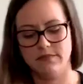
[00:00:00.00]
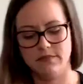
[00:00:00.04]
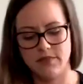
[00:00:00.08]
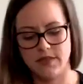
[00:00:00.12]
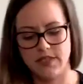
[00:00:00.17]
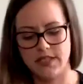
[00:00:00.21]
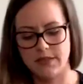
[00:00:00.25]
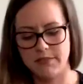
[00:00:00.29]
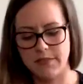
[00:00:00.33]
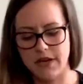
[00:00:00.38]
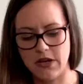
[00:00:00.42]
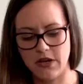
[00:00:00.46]

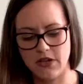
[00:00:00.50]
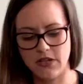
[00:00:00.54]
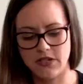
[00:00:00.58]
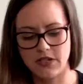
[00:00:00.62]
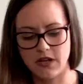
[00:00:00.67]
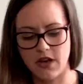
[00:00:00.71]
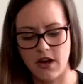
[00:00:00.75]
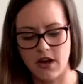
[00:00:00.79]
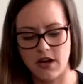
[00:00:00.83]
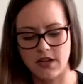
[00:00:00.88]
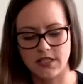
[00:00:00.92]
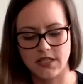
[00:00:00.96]
Smells
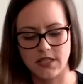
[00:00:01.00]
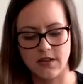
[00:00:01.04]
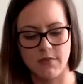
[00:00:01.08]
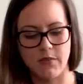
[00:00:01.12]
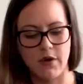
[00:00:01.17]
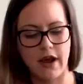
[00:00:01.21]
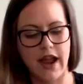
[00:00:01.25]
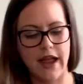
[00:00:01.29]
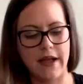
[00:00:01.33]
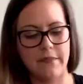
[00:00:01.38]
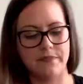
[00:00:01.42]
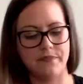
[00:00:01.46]
awesome,
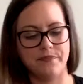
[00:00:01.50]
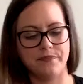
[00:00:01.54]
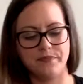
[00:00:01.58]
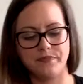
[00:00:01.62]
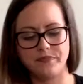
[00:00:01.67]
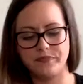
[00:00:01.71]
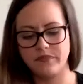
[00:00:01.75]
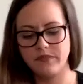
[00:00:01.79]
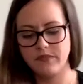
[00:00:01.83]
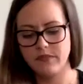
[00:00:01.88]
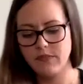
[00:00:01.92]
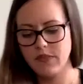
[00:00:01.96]
right?
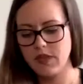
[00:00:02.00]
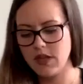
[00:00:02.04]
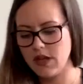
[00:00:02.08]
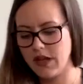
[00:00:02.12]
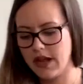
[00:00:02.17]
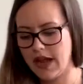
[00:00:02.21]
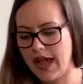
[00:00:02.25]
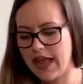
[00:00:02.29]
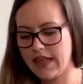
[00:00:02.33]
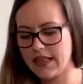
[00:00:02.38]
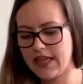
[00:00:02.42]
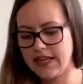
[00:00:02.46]
Okay,